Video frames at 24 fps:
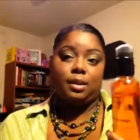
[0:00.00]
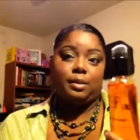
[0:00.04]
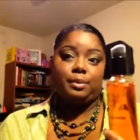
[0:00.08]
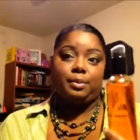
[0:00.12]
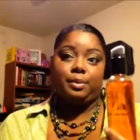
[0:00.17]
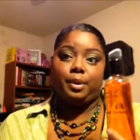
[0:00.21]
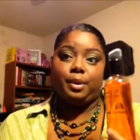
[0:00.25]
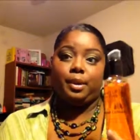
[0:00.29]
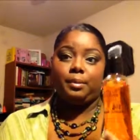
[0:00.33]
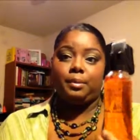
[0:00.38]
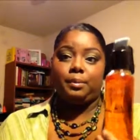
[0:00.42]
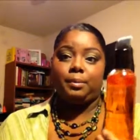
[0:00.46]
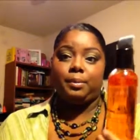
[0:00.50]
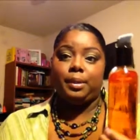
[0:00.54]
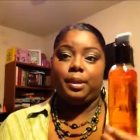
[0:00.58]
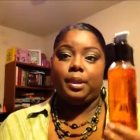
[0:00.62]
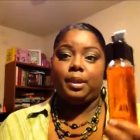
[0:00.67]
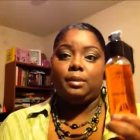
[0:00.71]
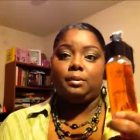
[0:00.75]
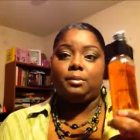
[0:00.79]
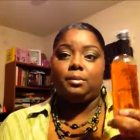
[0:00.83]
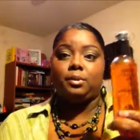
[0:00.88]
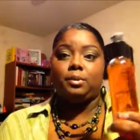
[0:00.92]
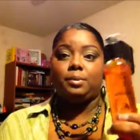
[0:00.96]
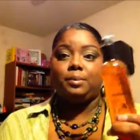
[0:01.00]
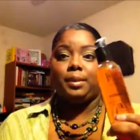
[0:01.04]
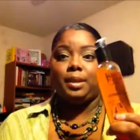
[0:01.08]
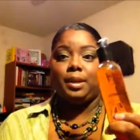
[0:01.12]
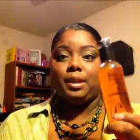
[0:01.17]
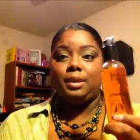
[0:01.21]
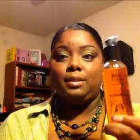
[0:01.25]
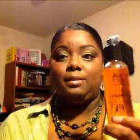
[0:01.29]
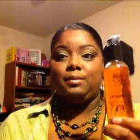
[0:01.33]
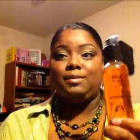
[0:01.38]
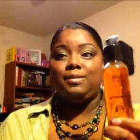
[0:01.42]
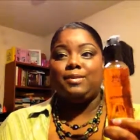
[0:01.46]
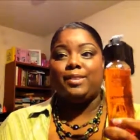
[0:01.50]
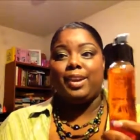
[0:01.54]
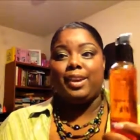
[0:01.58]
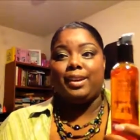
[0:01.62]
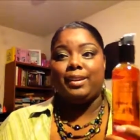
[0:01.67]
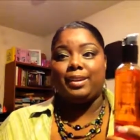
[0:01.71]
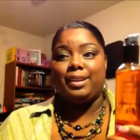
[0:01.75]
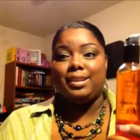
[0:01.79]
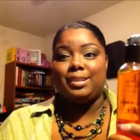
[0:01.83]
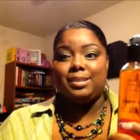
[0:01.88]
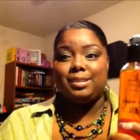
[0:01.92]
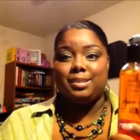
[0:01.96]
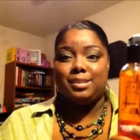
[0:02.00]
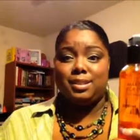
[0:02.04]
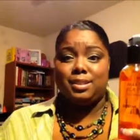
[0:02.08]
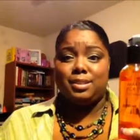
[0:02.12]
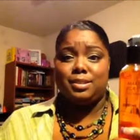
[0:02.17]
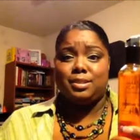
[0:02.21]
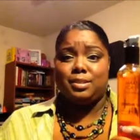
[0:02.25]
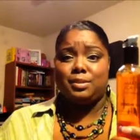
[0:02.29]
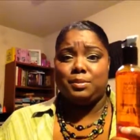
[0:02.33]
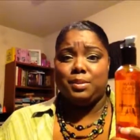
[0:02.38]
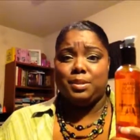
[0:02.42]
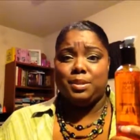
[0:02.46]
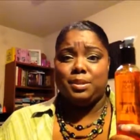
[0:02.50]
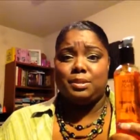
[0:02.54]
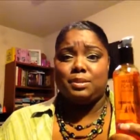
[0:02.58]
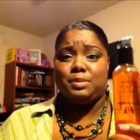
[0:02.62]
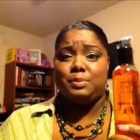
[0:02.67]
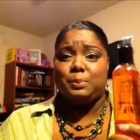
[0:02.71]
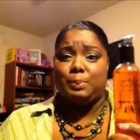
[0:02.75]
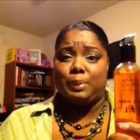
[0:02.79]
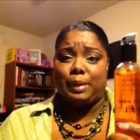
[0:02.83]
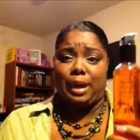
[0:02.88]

I probably will be very stingy with this